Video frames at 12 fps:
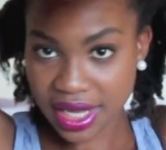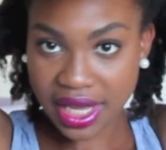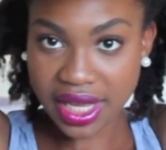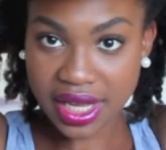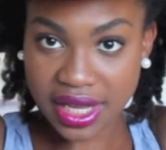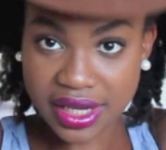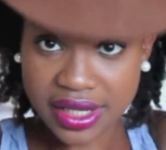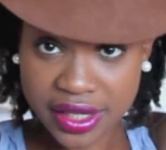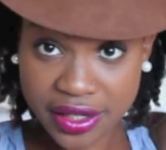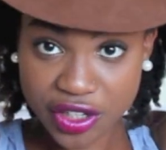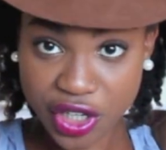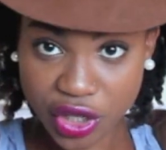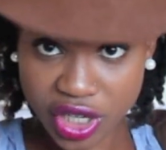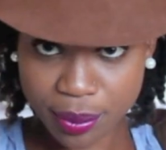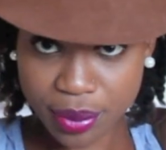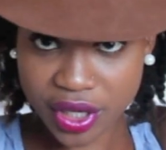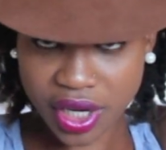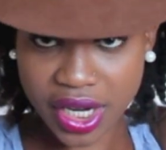And you're going
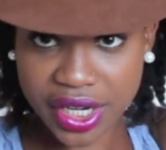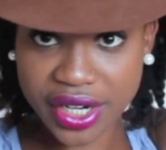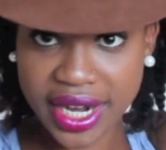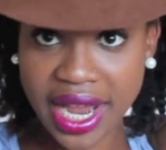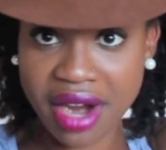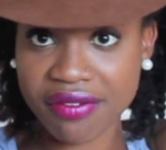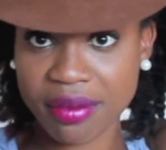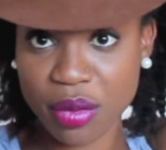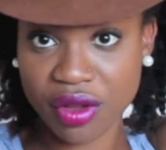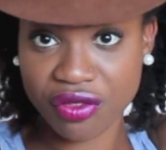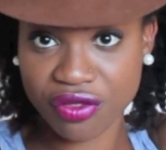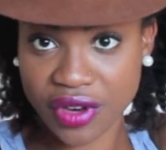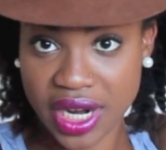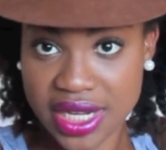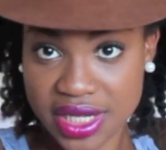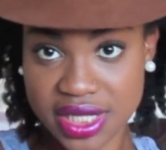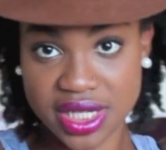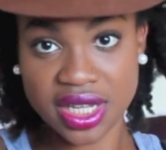to put on your hat from the
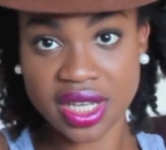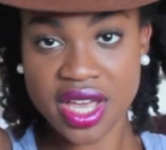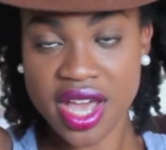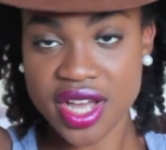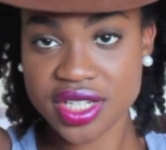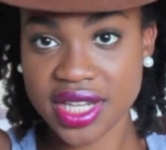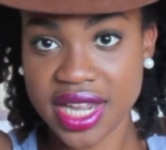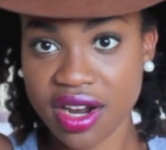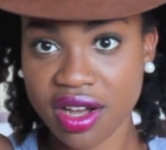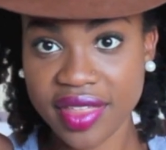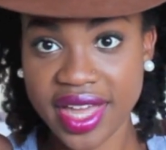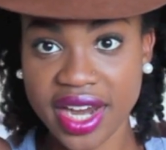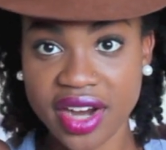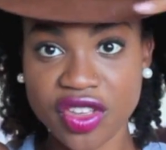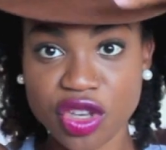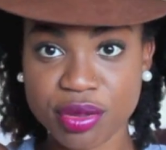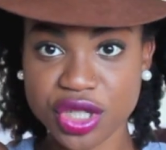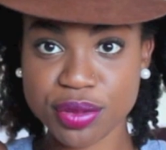front so that all that hair
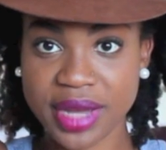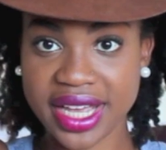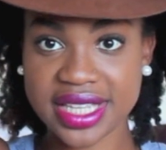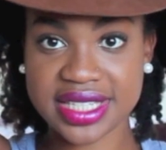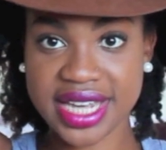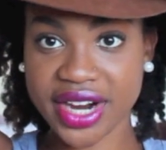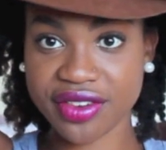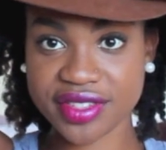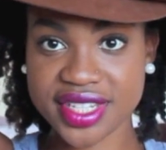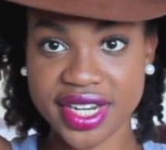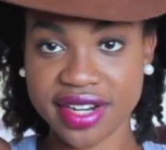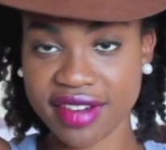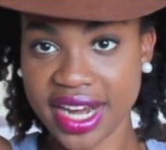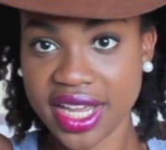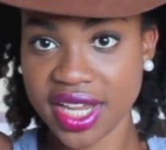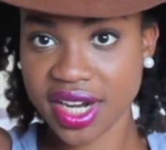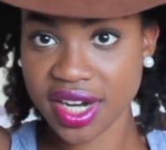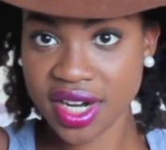that you push back is now sitting right
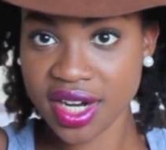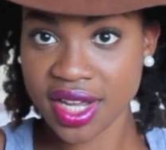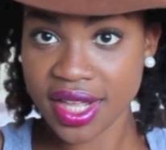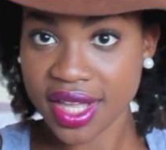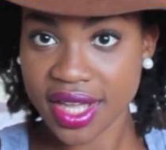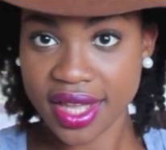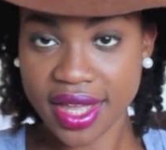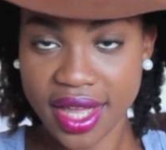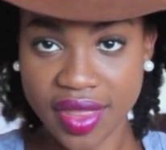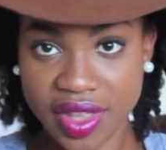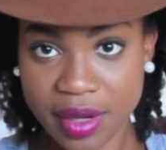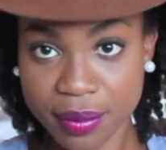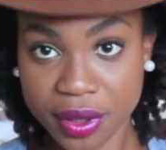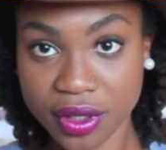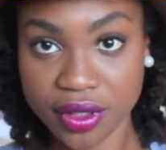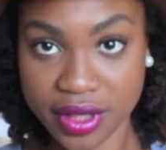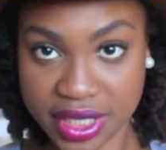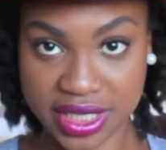here, and then
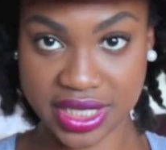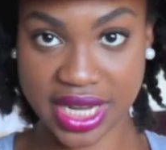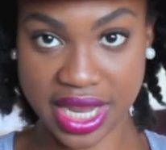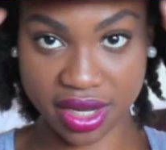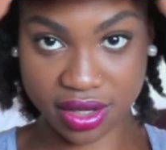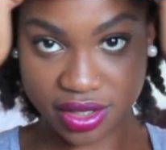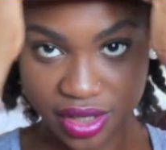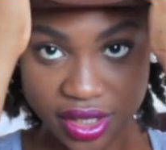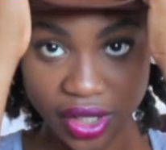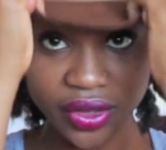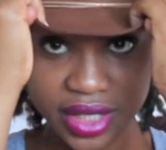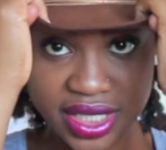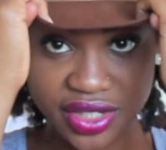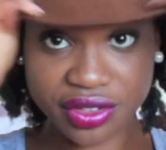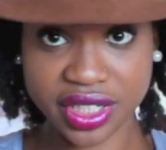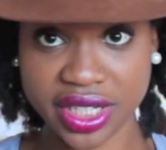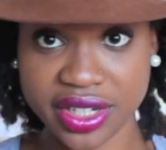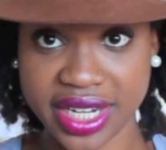pull this down. So this is a
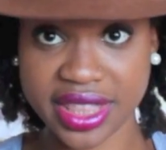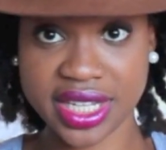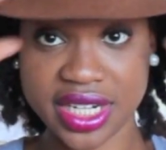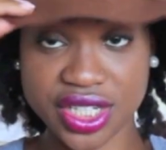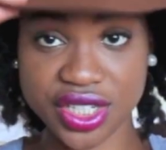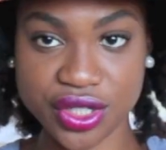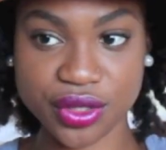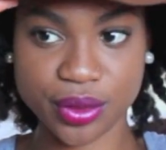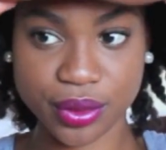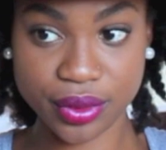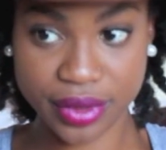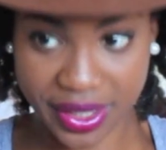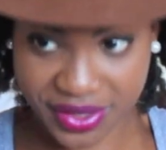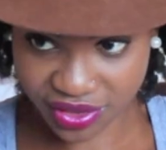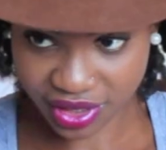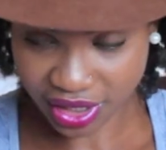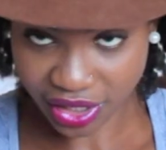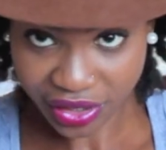really great thing to do. Ooh, that was
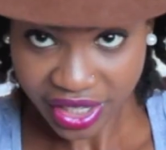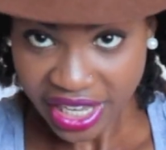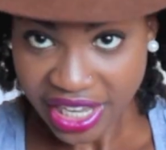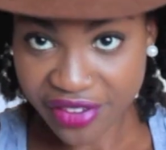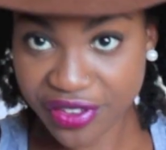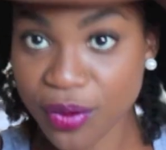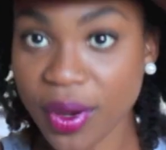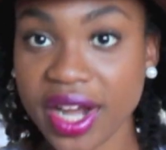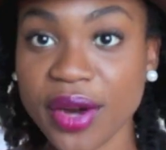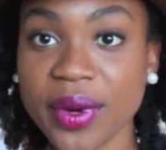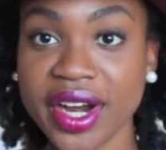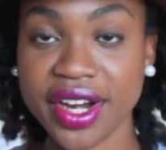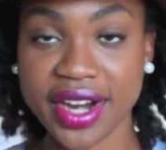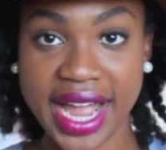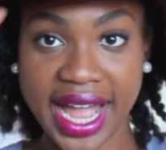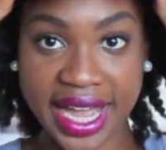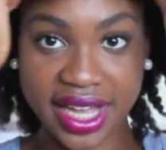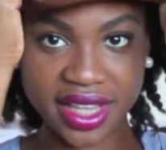really low. If you want to wear your
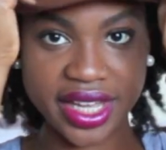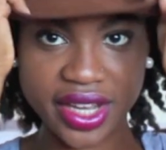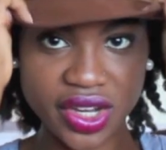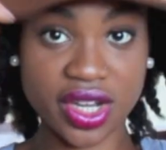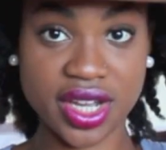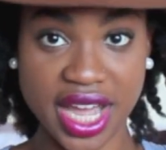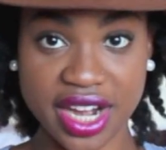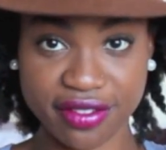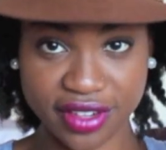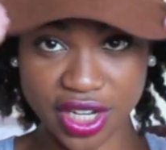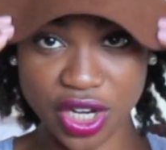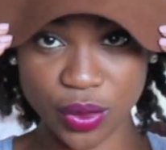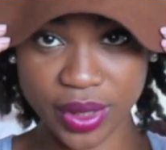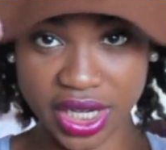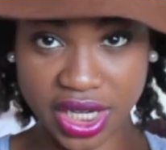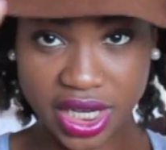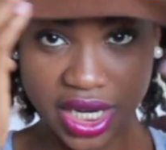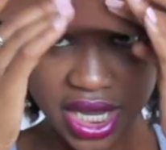hat like kind of
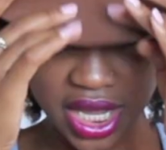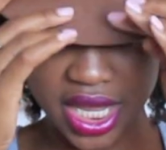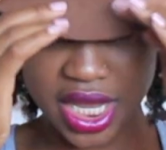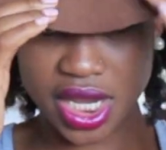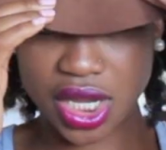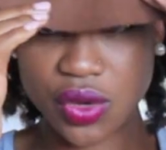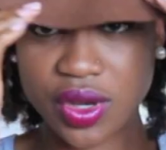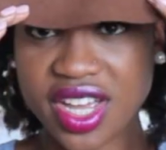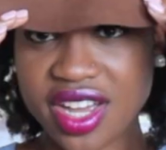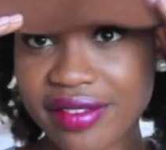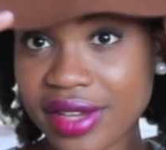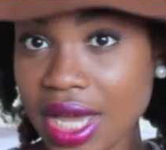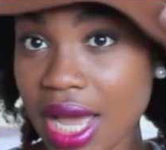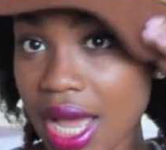lower, you know, cover your